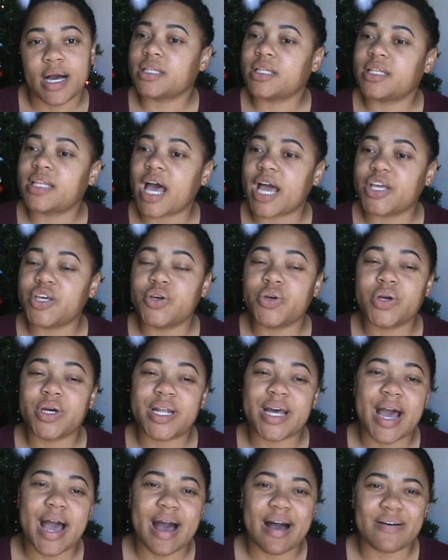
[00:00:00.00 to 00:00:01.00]
that you could
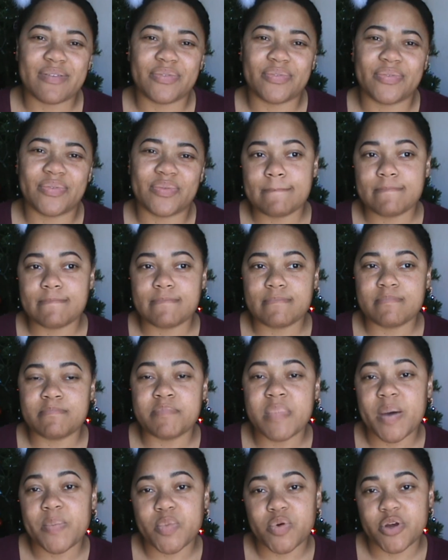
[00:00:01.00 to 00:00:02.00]
have
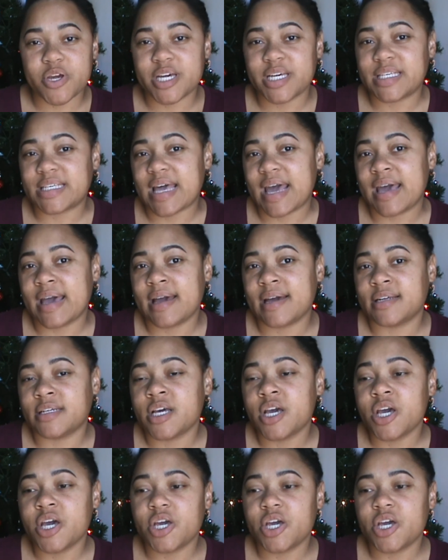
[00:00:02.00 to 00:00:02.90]
memories and